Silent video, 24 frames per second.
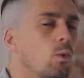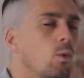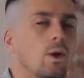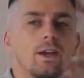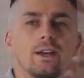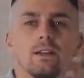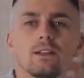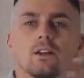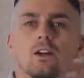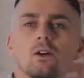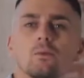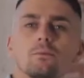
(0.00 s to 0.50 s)

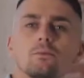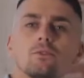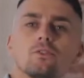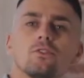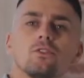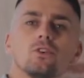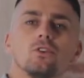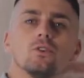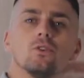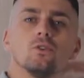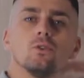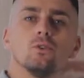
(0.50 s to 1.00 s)
When it comes
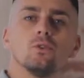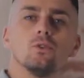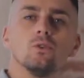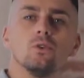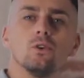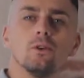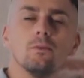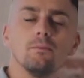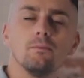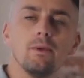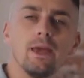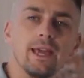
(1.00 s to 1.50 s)

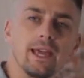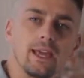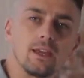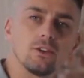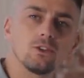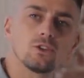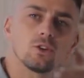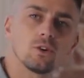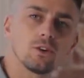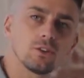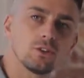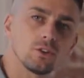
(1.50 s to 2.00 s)
to
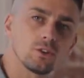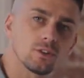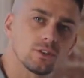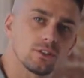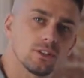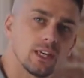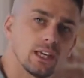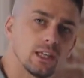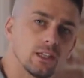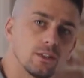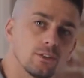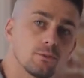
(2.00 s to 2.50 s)
making sure that your
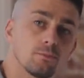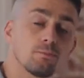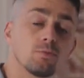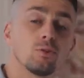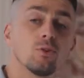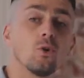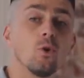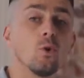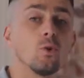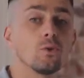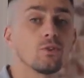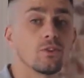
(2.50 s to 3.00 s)
sales
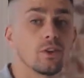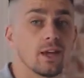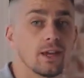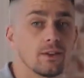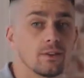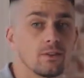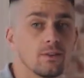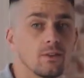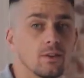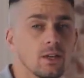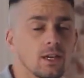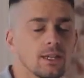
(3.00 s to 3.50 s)

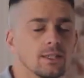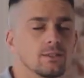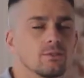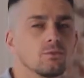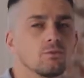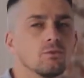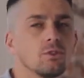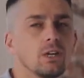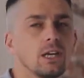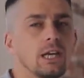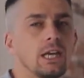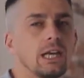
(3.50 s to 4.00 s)
process
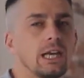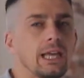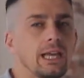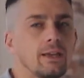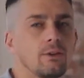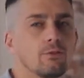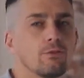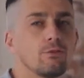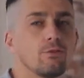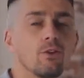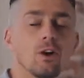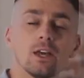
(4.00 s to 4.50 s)
is
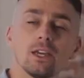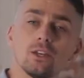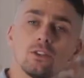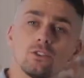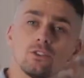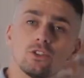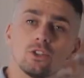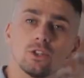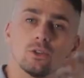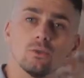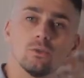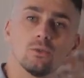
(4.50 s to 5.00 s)
really
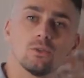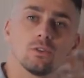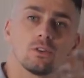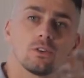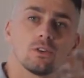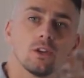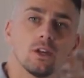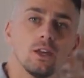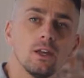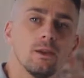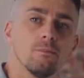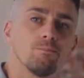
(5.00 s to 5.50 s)
fine
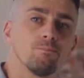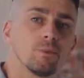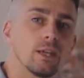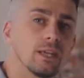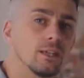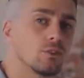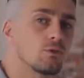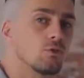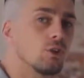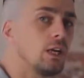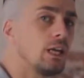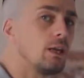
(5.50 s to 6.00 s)
tuned,
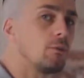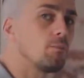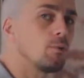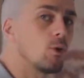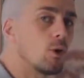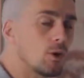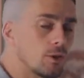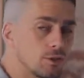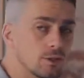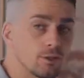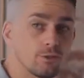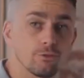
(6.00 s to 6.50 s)
it's really
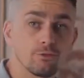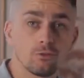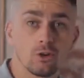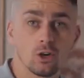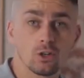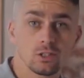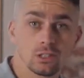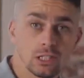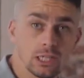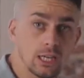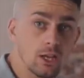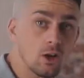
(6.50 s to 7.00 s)
important to
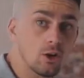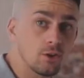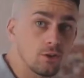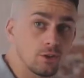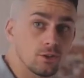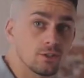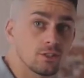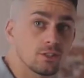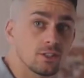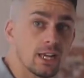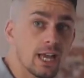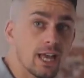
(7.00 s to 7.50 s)
firstly
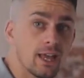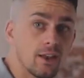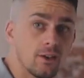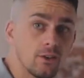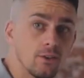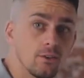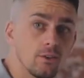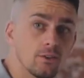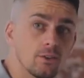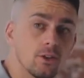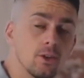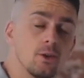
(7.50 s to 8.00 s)

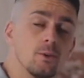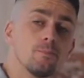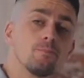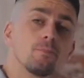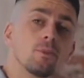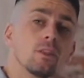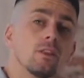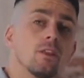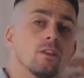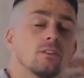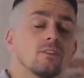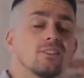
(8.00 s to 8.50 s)
understand
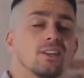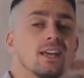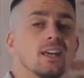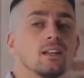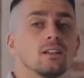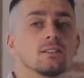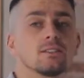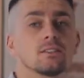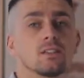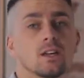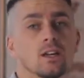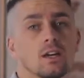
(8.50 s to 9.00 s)
the
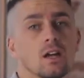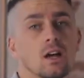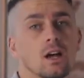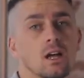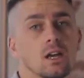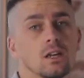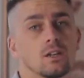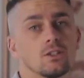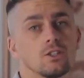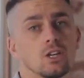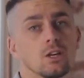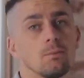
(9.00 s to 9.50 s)
sales
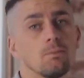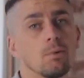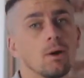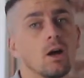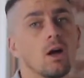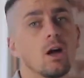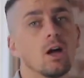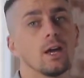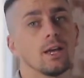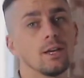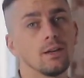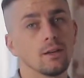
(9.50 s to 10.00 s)
psychology
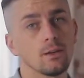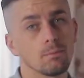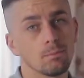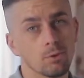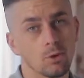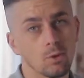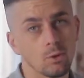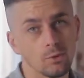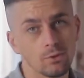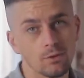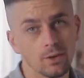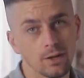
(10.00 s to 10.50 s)
behind the
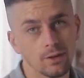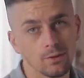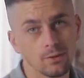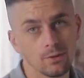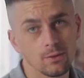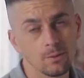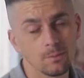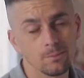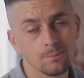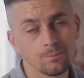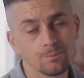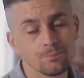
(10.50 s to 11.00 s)

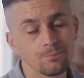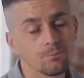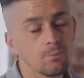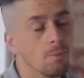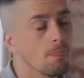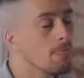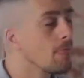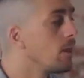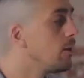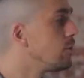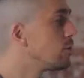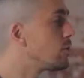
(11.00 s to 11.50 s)
process.
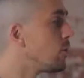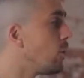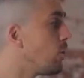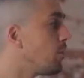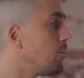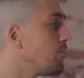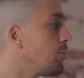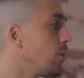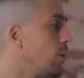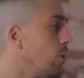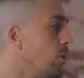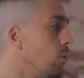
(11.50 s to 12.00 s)
So,
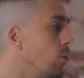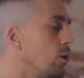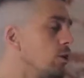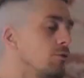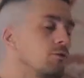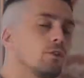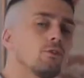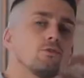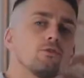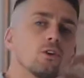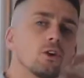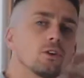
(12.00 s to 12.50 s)
one
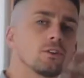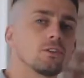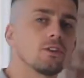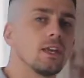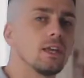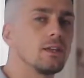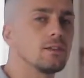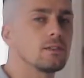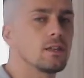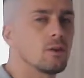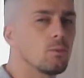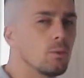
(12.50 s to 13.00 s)
of the first
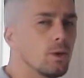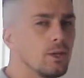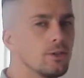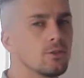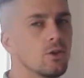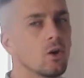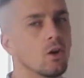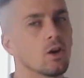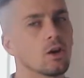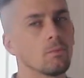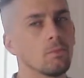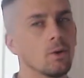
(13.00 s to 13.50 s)
things that we
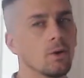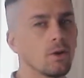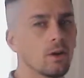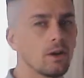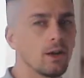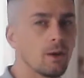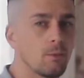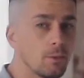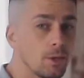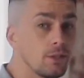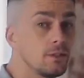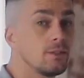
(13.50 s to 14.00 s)
talk about
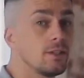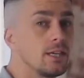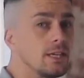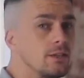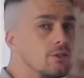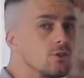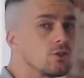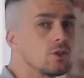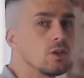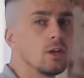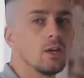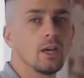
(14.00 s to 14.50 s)
and that we
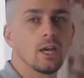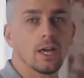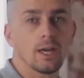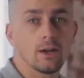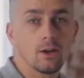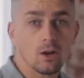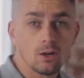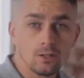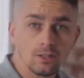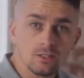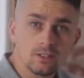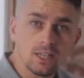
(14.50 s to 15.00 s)
teach
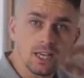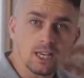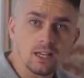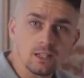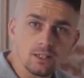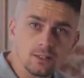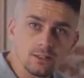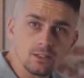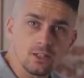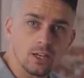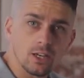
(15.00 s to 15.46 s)
in our sales